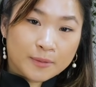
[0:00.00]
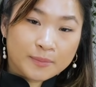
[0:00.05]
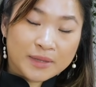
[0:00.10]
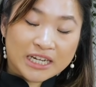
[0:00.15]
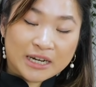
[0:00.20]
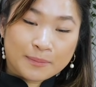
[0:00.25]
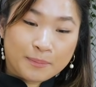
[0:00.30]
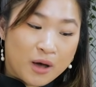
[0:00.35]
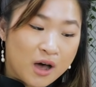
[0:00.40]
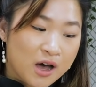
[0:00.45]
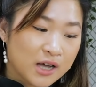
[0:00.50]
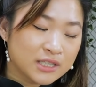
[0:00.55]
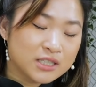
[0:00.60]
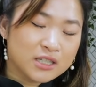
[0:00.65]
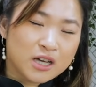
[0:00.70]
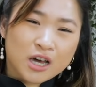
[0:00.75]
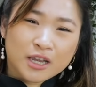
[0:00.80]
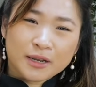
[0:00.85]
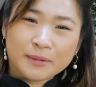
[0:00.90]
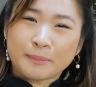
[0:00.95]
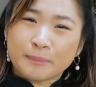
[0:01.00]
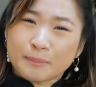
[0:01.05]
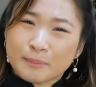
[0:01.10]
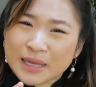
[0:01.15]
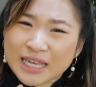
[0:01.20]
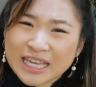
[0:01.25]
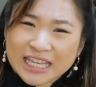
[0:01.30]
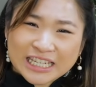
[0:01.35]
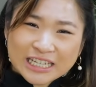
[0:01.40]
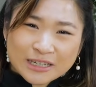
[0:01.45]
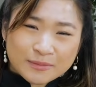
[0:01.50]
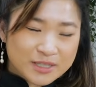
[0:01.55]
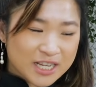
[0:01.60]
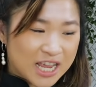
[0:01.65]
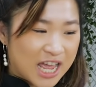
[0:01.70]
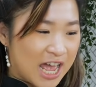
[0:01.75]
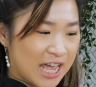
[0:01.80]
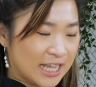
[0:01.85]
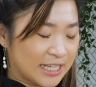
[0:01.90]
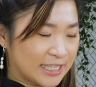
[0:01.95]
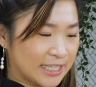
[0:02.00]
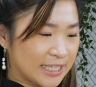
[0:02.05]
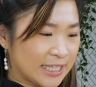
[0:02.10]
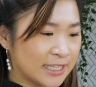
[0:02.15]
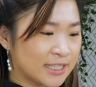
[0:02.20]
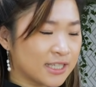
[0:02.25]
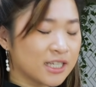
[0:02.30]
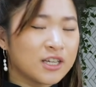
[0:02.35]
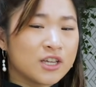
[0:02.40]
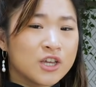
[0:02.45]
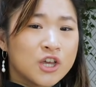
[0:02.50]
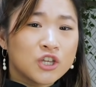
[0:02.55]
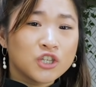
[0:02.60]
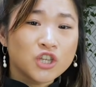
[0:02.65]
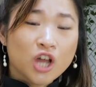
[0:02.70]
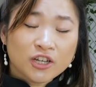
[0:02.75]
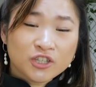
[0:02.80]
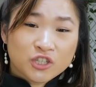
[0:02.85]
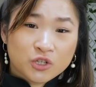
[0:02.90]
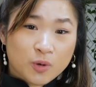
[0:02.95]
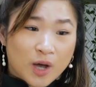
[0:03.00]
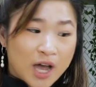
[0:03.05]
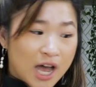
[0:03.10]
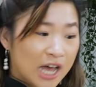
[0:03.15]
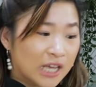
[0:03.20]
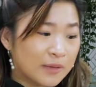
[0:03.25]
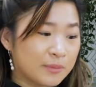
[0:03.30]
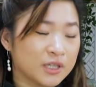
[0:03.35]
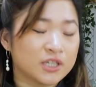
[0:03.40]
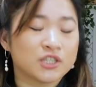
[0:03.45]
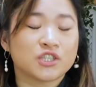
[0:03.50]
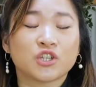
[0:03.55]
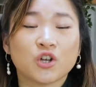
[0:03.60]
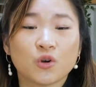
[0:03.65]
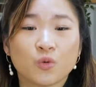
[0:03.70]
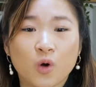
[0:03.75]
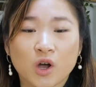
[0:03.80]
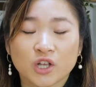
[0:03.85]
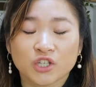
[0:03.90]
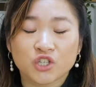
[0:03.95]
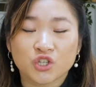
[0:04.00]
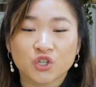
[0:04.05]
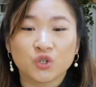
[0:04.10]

in a pot on a medium to high heat, not too high because you don't want